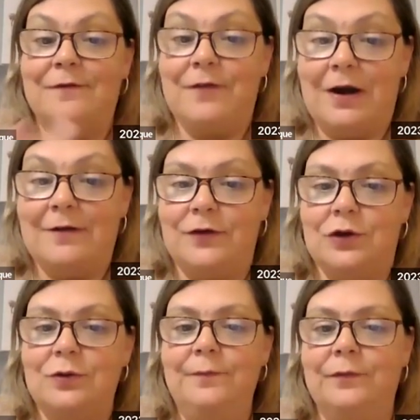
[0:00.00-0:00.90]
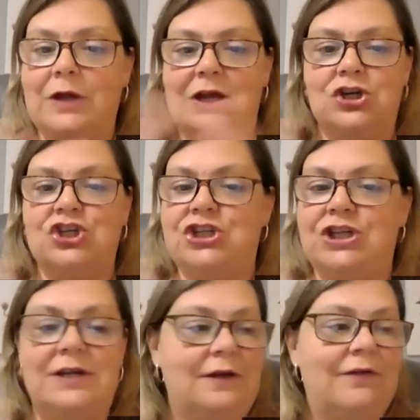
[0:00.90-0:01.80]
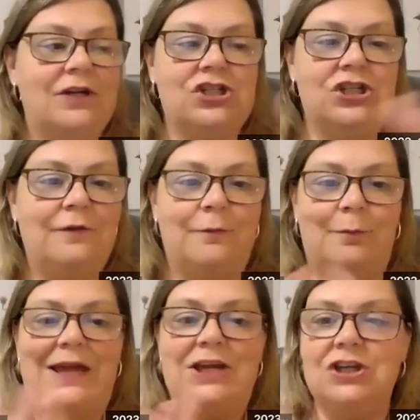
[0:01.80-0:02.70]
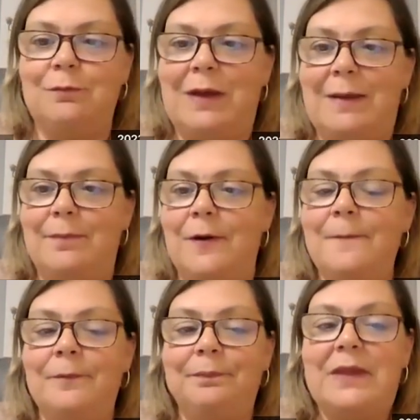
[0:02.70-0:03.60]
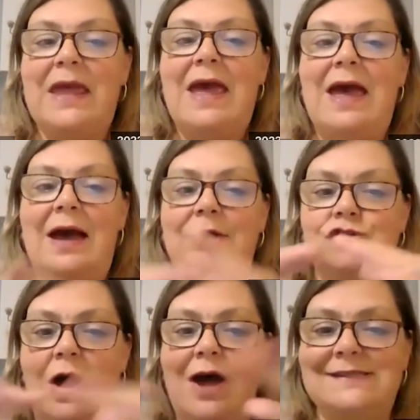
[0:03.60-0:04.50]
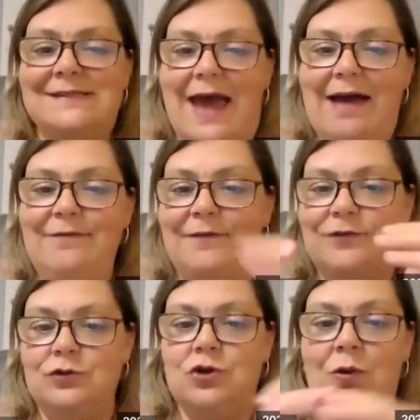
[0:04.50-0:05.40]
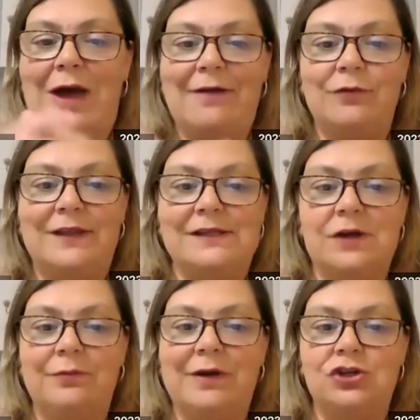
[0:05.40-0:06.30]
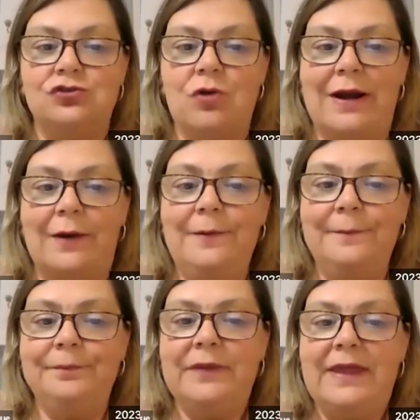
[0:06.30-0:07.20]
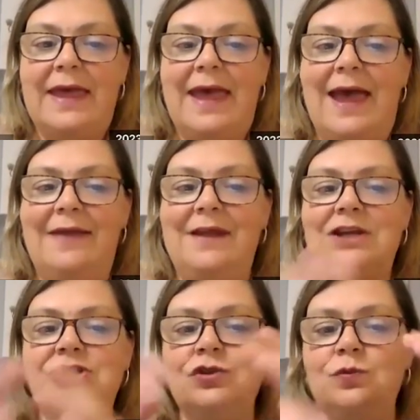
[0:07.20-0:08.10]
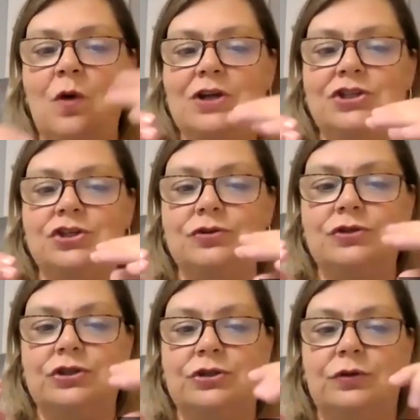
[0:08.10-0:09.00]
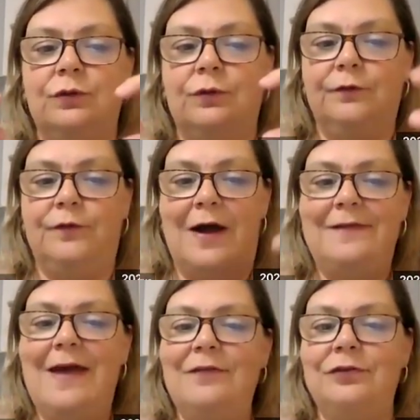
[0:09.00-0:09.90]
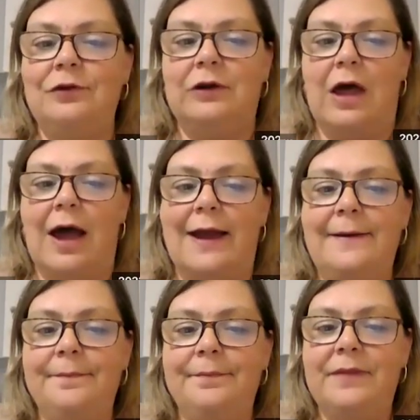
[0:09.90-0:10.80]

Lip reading: in front of you, okay, a sheet, even a blank sheet of paper, draw a staff if you don't have one that's already drawn out. And then I just want you to find that third line